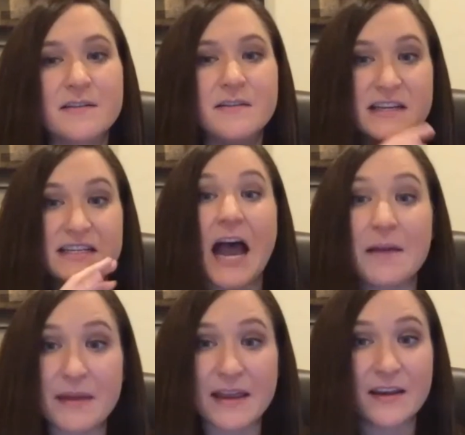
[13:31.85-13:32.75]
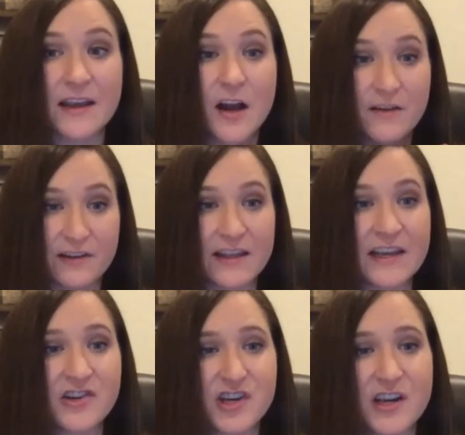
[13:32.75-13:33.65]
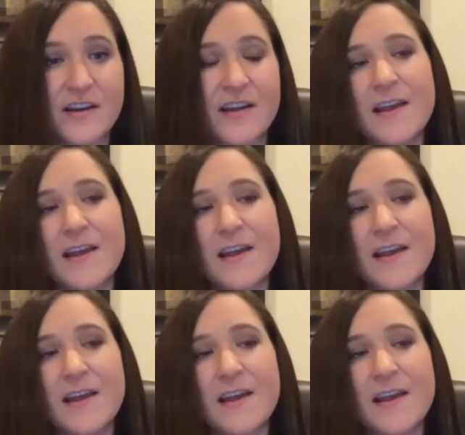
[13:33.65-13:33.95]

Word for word: the timing in ovulation